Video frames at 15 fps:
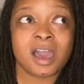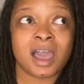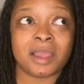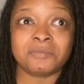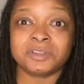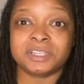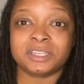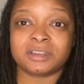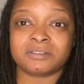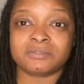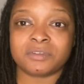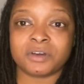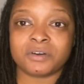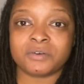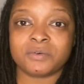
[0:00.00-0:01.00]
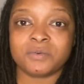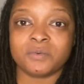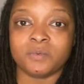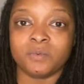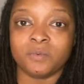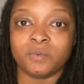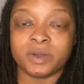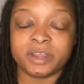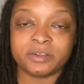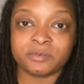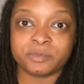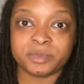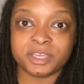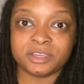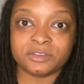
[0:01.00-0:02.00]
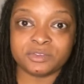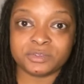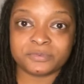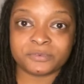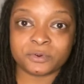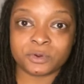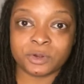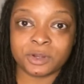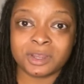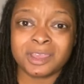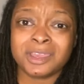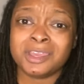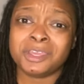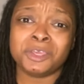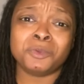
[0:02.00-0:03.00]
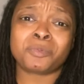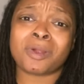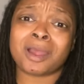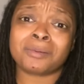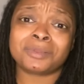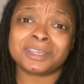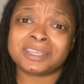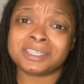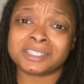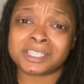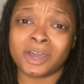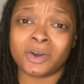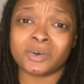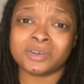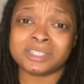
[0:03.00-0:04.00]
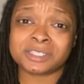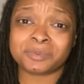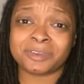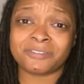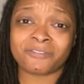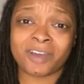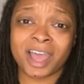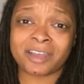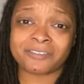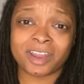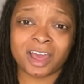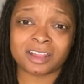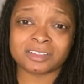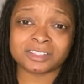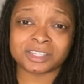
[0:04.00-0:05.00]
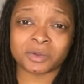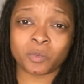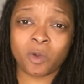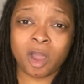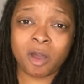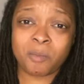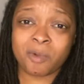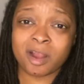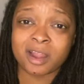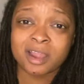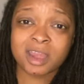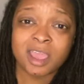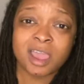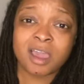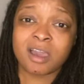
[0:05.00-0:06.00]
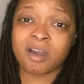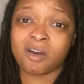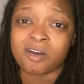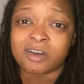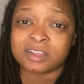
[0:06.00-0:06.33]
I really don't know what it would be used for. You probably could go and spend $5 at Walmart on